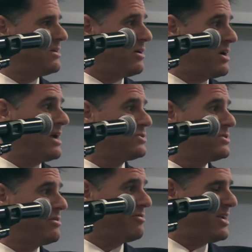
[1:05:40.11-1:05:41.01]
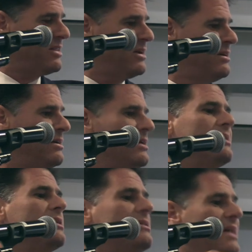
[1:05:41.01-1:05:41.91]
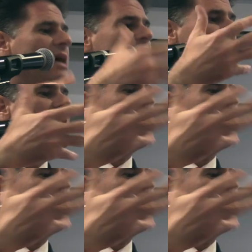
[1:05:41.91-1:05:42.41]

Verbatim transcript: our necks, they're failing. Now the